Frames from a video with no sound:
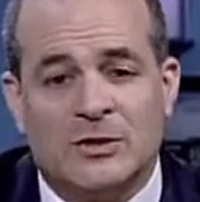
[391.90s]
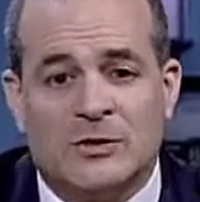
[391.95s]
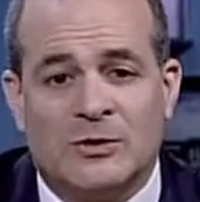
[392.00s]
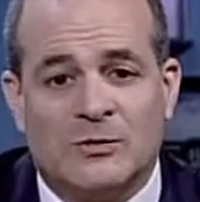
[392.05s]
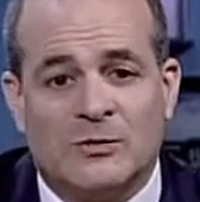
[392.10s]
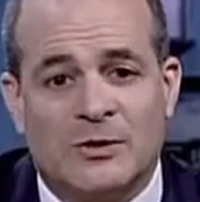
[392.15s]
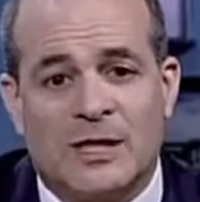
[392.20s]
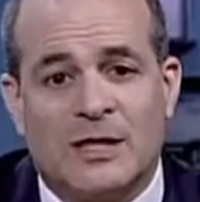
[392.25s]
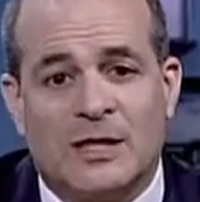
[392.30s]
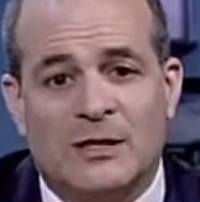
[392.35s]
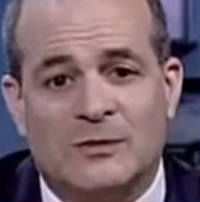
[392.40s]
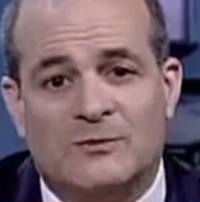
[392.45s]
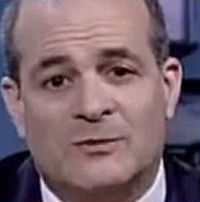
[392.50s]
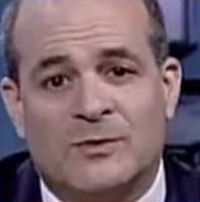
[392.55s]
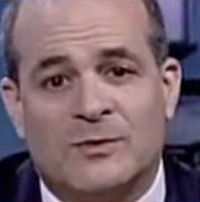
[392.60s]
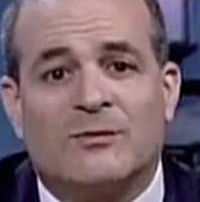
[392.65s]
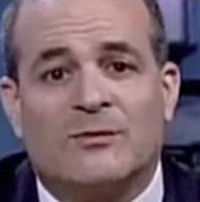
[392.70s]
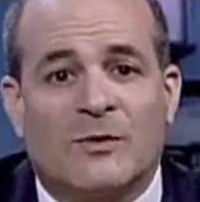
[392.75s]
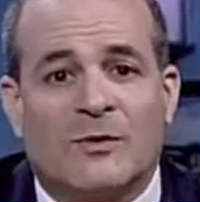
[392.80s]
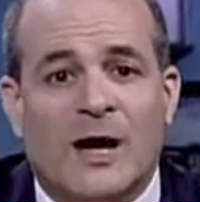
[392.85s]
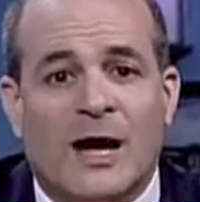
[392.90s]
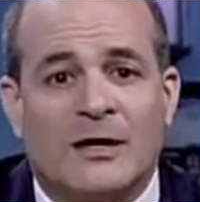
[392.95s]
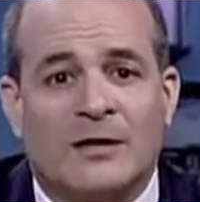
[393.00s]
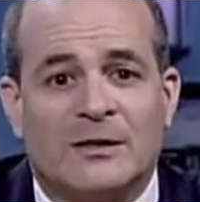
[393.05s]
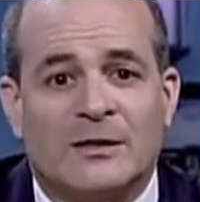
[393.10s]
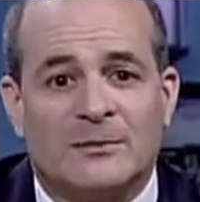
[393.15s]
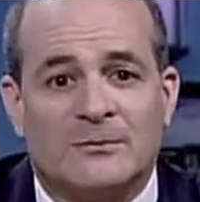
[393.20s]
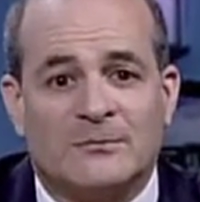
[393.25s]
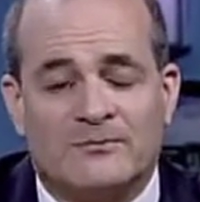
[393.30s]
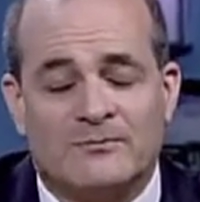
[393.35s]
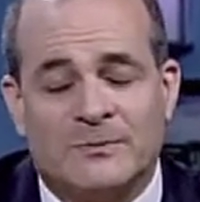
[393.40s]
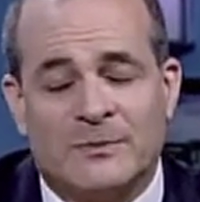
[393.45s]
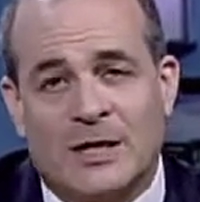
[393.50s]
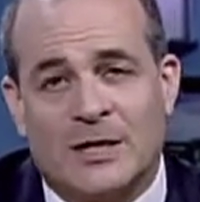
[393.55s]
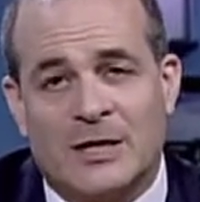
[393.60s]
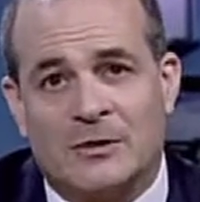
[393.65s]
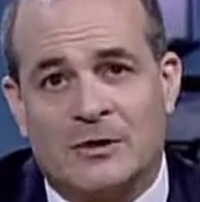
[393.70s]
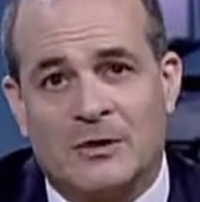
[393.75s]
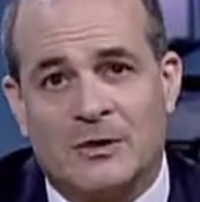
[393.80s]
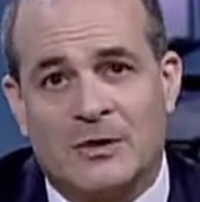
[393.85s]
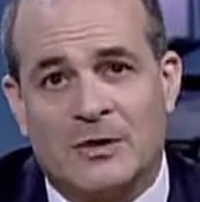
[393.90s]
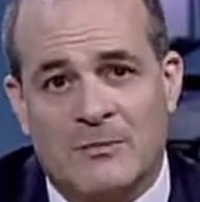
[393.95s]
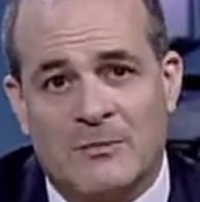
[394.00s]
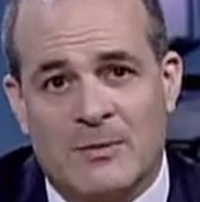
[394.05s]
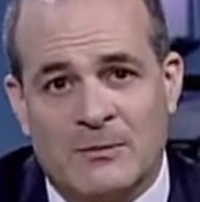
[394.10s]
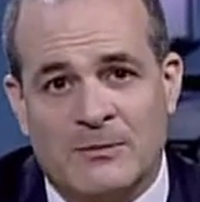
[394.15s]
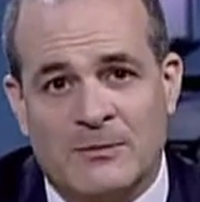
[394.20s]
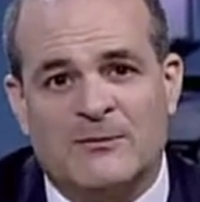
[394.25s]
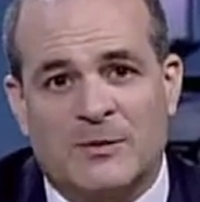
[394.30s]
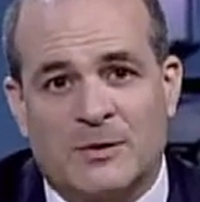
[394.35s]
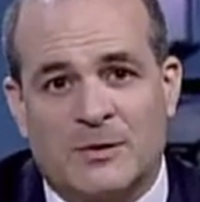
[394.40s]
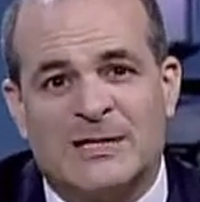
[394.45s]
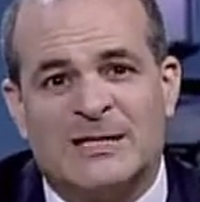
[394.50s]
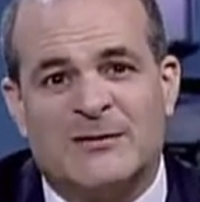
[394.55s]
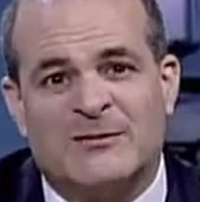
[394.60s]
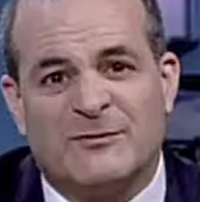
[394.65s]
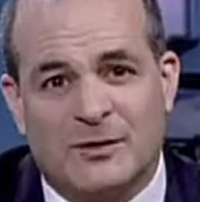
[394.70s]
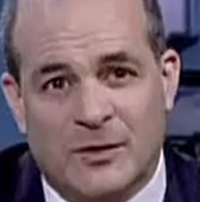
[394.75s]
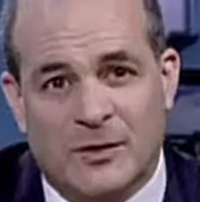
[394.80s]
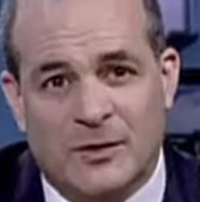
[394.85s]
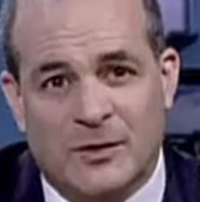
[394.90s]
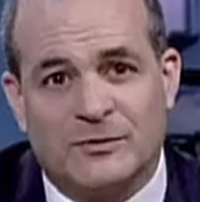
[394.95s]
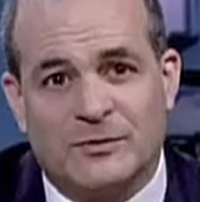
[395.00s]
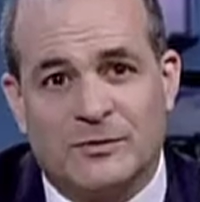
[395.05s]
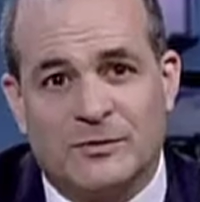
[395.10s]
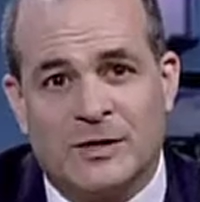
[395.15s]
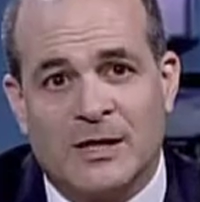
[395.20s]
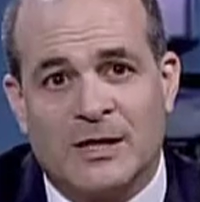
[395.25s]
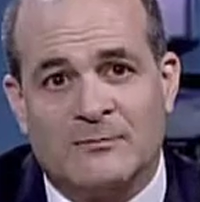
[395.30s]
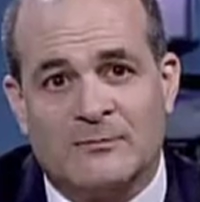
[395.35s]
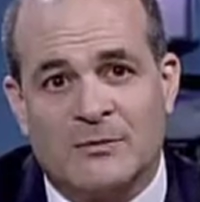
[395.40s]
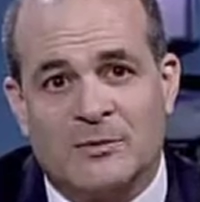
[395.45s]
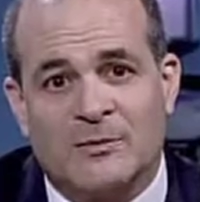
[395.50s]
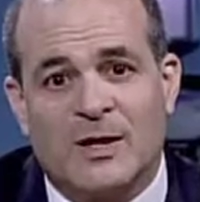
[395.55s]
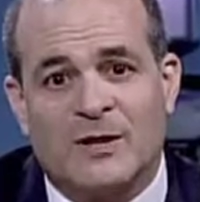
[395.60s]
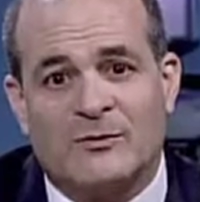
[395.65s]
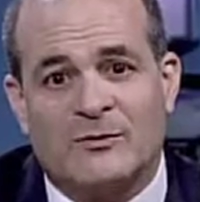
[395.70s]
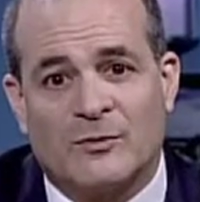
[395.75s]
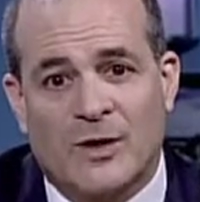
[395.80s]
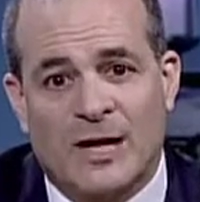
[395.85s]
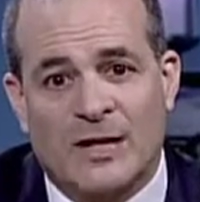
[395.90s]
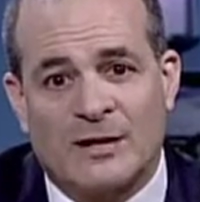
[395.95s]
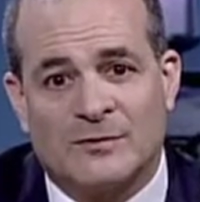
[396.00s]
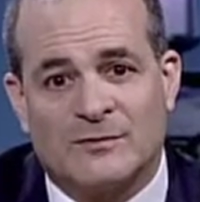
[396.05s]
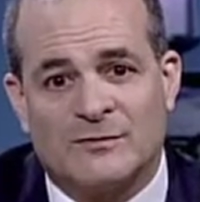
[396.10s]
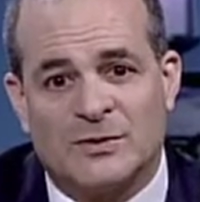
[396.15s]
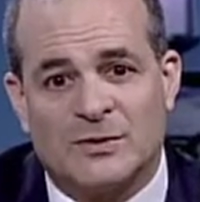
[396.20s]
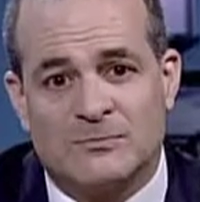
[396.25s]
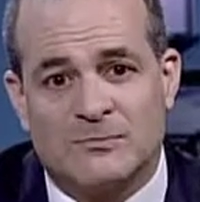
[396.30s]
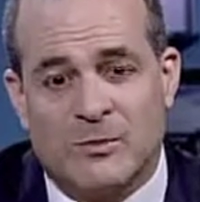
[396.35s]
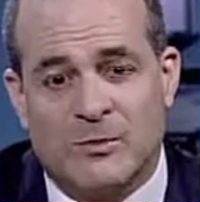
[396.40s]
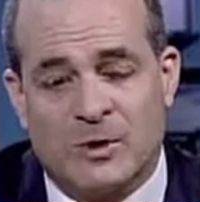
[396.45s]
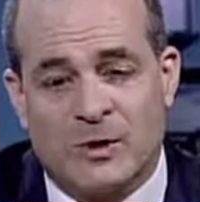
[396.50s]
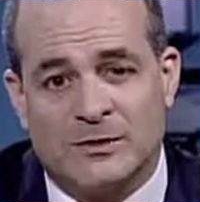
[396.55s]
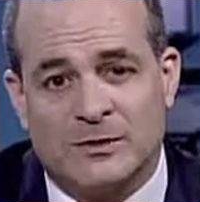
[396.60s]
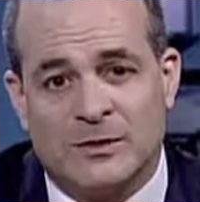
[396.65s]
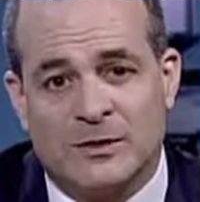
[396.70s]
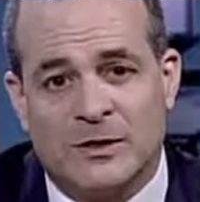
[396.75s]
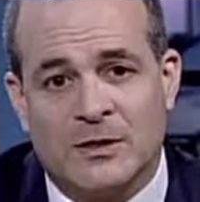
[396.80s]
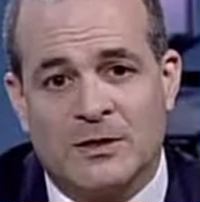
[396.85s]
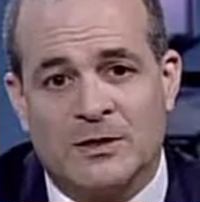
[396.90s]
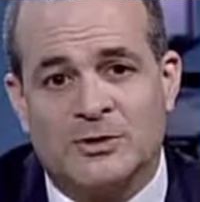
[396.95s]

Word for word: you don't get any retroactive, it, it may be very difficult to claim the retroactive support.